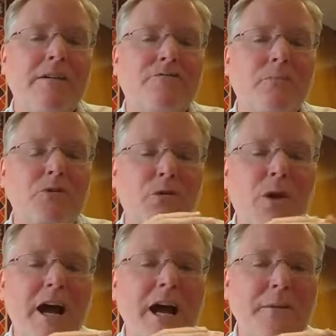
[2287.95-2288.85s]
from
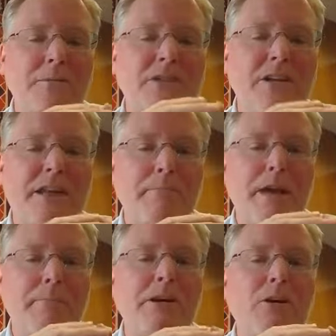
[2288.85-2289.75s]
tribes that
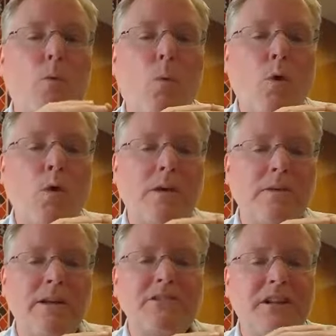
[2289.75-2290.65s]
may be at war
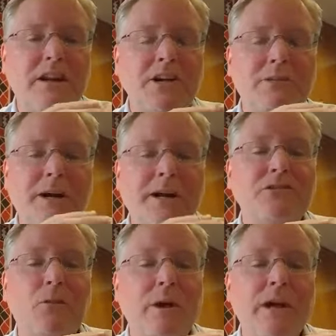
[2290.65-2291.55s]
less than 100
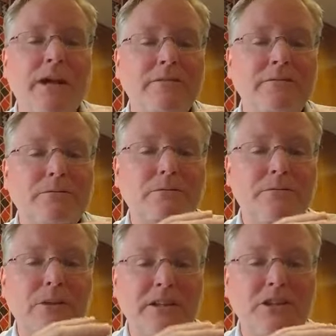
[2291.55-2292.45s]
miles away
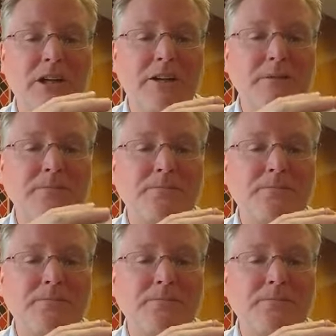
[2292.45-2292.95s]
with each other.